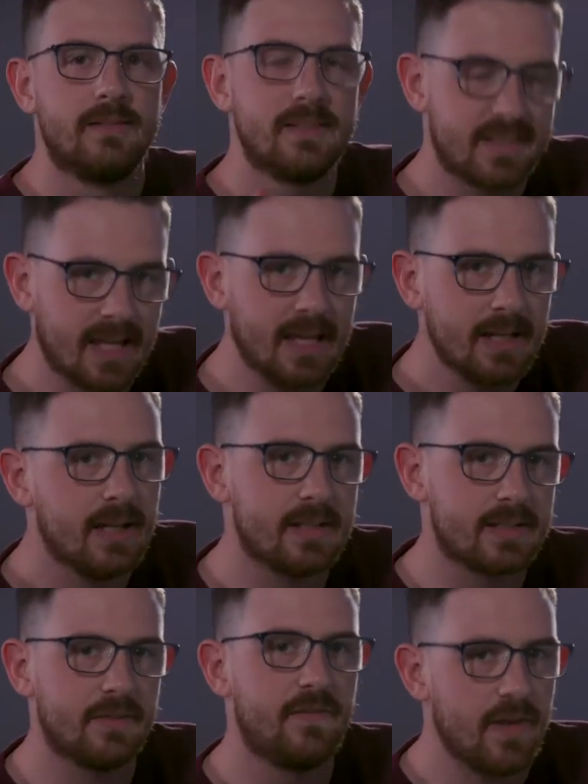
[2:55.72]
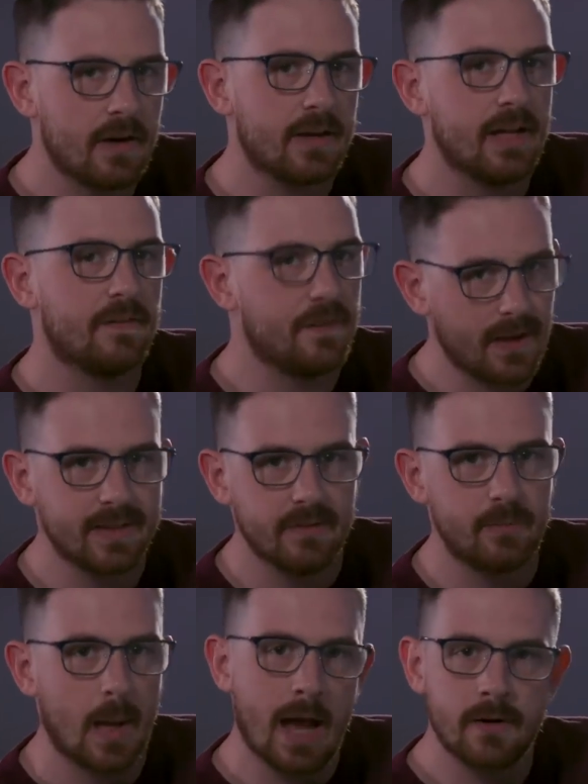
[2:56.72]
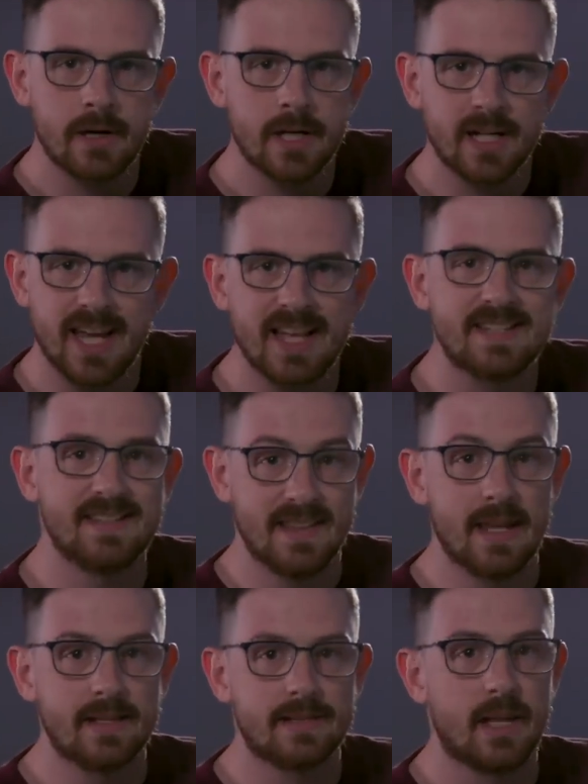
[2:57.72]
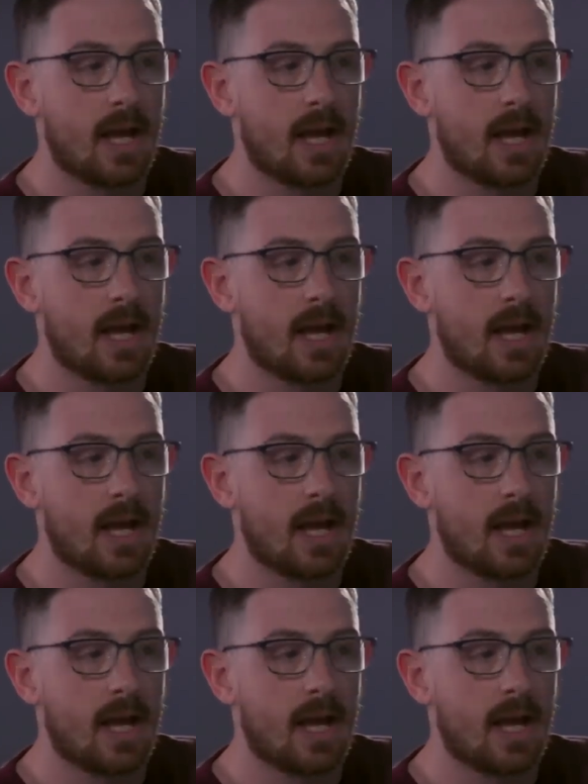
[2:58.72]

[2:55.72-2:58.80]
The skin is a very effective barrier against things